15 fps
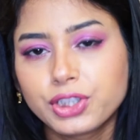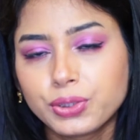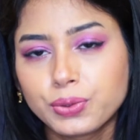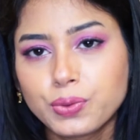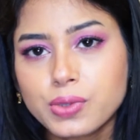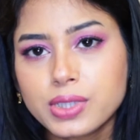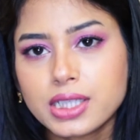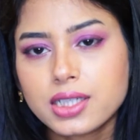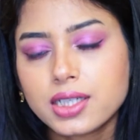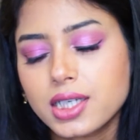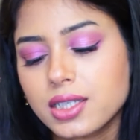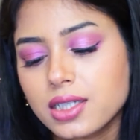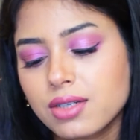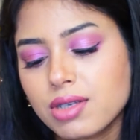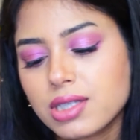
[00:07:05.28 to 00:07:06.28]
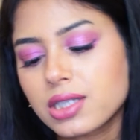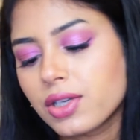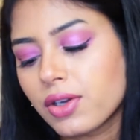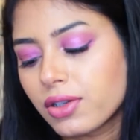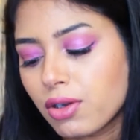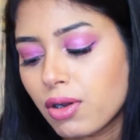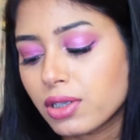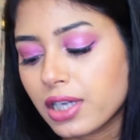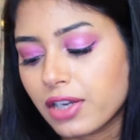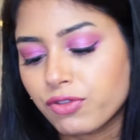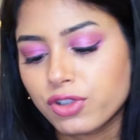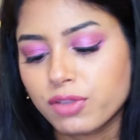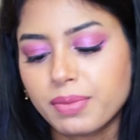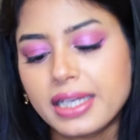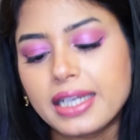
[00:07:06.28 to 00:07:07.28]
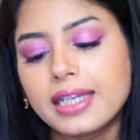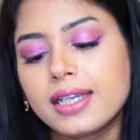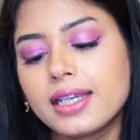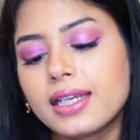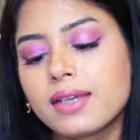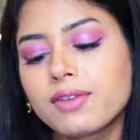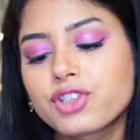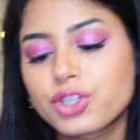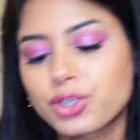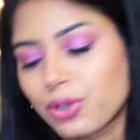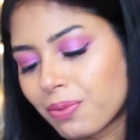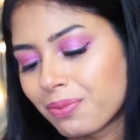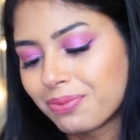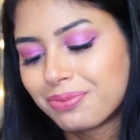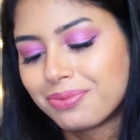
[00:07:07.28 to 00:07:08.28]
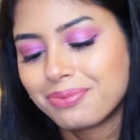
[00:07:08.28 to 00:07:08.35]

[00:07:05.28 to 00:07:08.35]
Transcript: use it continuously or not, I would be sure.